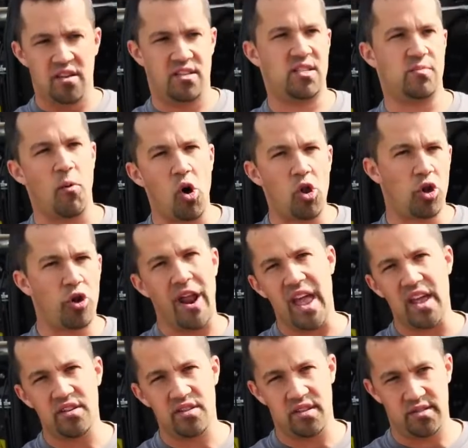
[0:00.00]
smaller
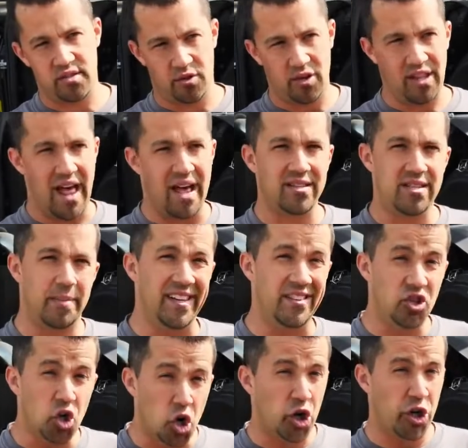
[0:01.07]
engines are allowed to be
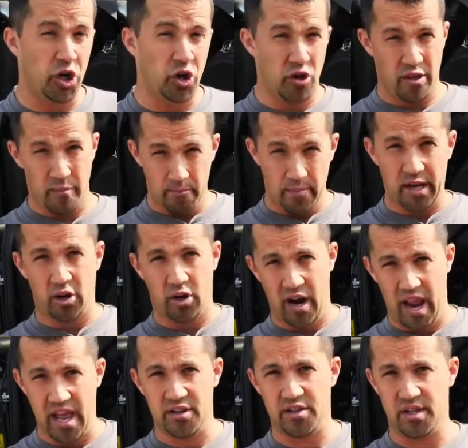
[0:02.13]
dirtier than bigger
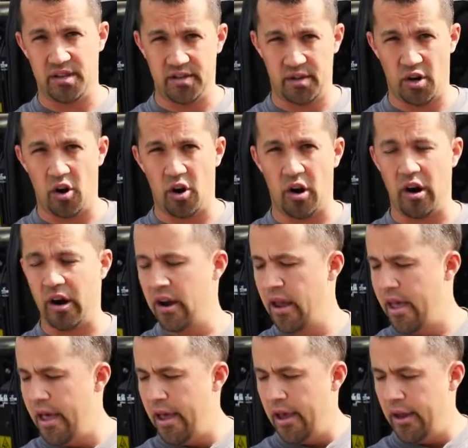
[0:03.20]
engines are.
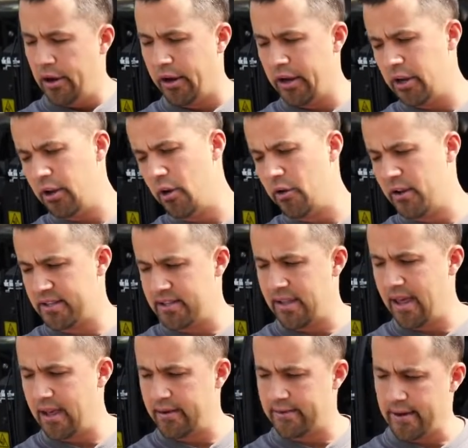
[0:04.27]
You're gonna notice
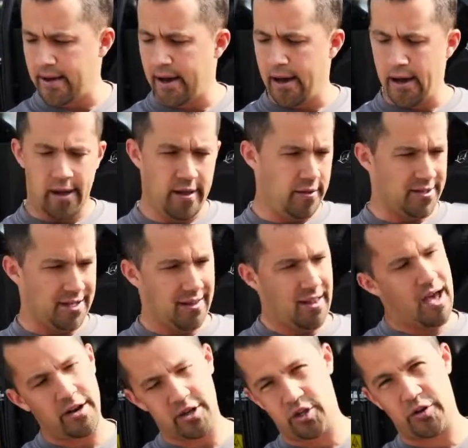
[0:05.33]
that there's a
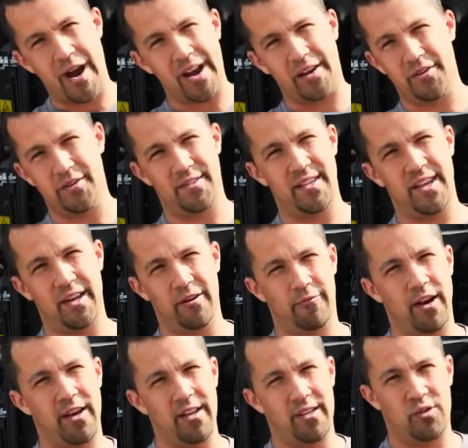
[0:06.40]
lot of tractors sitting
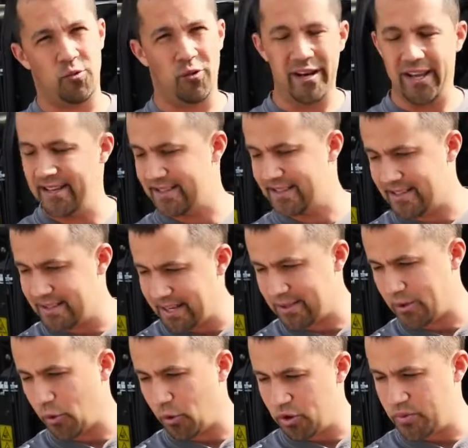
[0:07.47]
right at 26
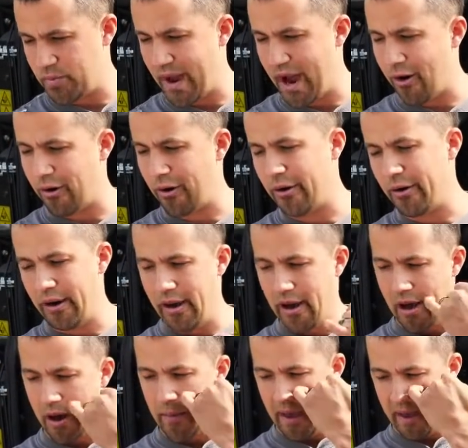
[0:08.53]
horsepower,
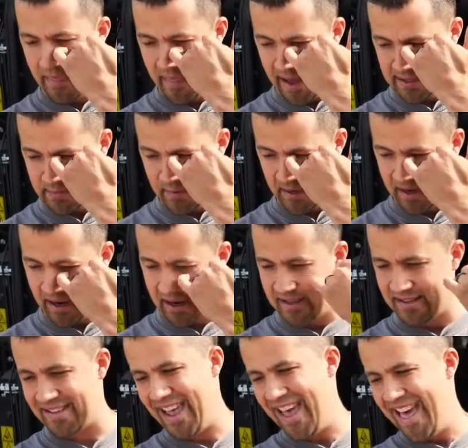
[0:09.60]
and that's
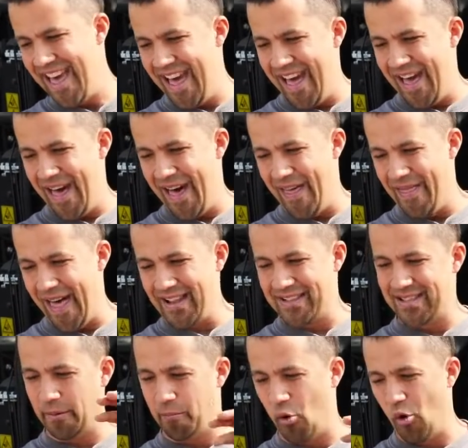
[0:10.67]
because
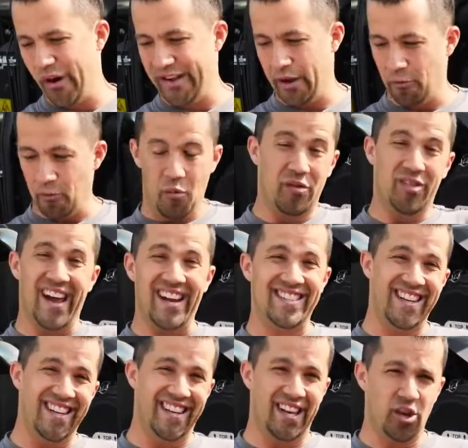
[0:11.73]
that's the point,
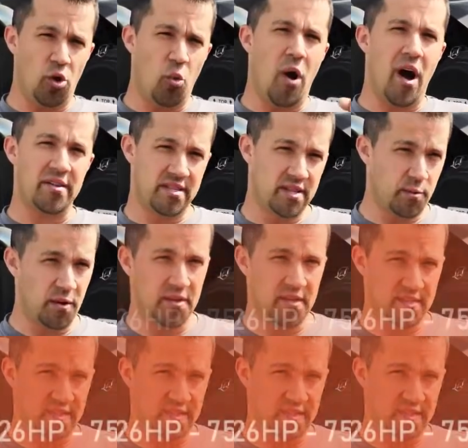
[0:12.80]
19 kilowatts is what the